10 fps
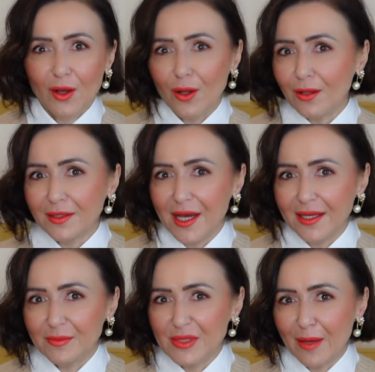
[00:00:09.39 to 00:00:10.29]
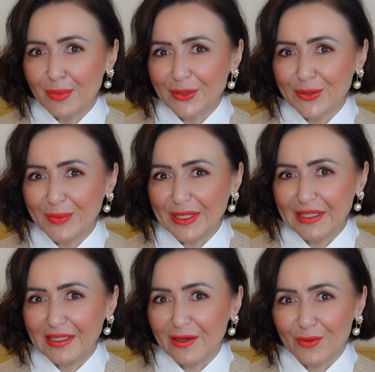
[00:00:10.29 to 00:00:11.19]
All the items happen to
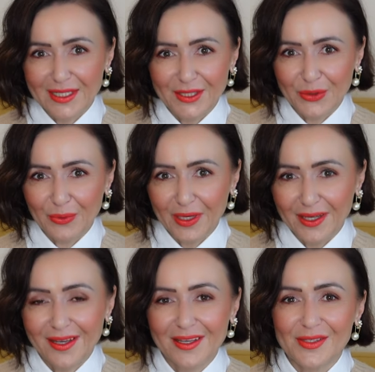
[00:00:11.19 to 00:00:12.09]
be ready to wear,